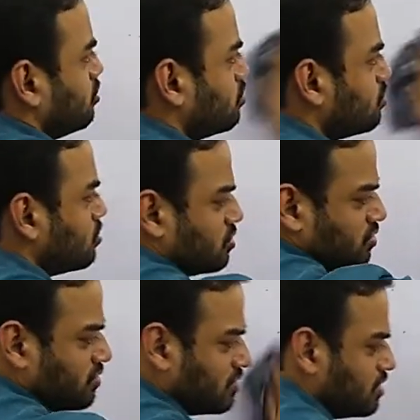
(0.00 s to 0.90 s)

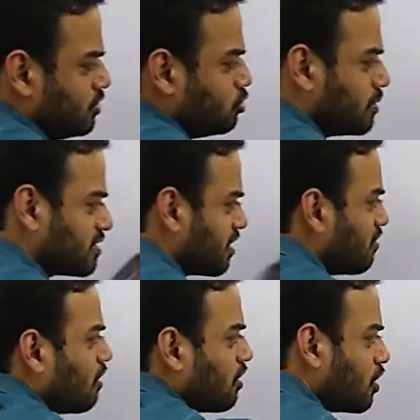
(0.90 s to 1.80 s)
So you must have
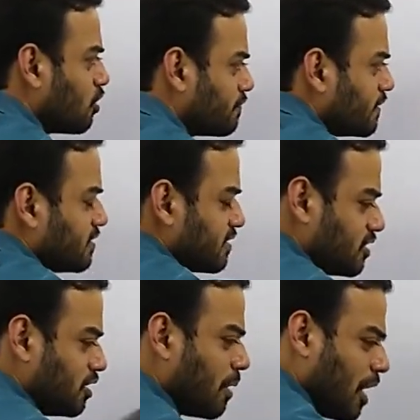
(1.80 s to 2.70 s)
heard of this term